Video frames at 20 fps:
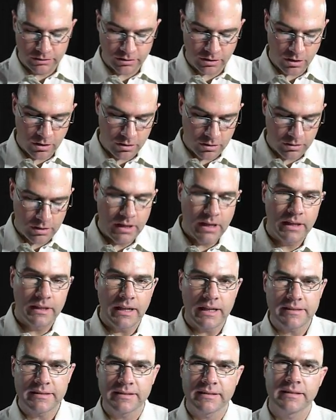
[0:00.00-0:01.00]
So
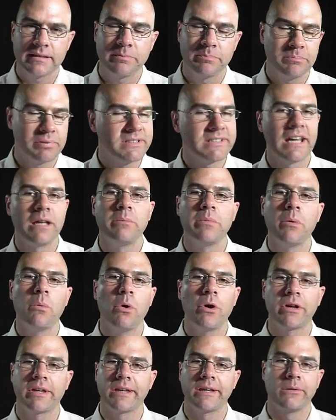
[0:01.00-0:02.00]
let's pretend
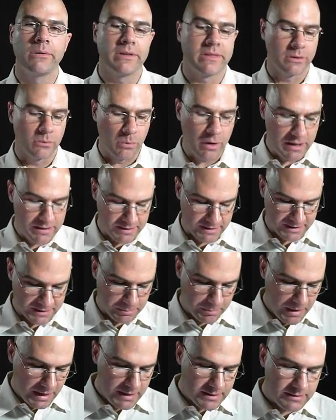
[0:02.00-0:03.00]
we're working with a rent
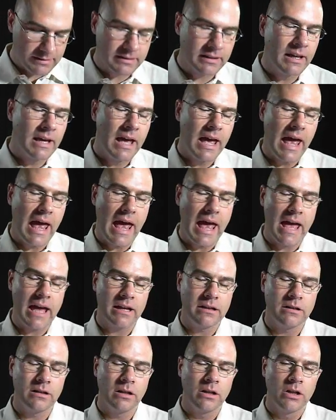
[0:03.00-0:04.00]
expense
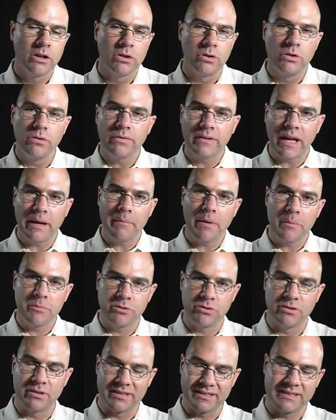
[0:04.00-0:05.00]
and you've come
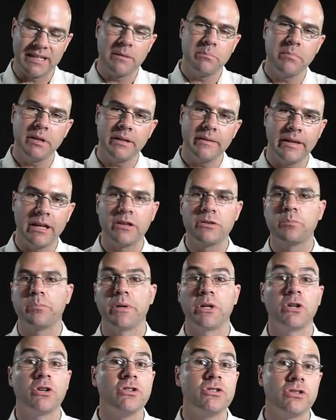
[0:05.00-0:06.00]
up to December
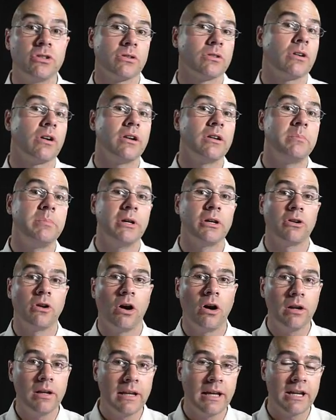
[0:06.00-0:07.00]
and because you're going to be
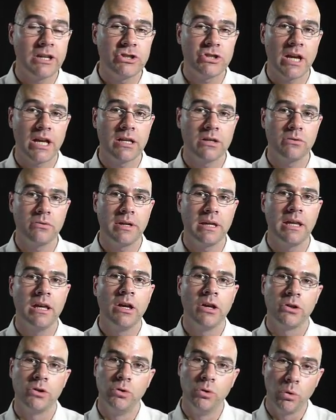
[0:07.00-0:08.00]
on holiday in
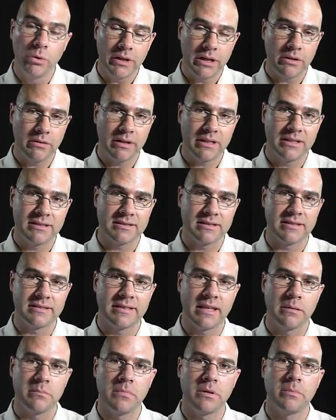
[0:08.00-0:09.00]
January, your year end is
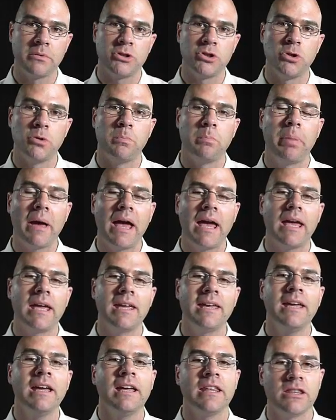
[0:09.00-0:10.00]
December, but you
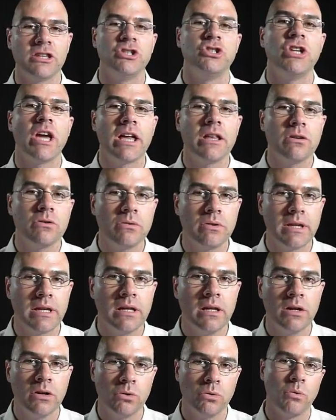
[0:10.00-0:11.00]
pay the
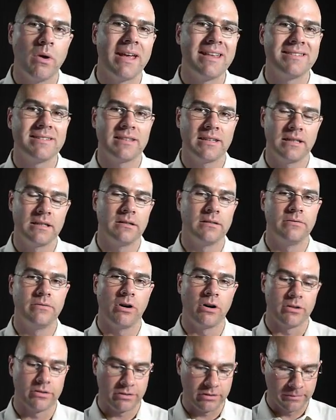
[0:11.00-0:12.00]
January rent in
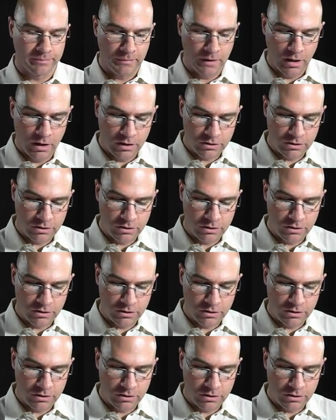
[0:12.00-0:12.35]
advance.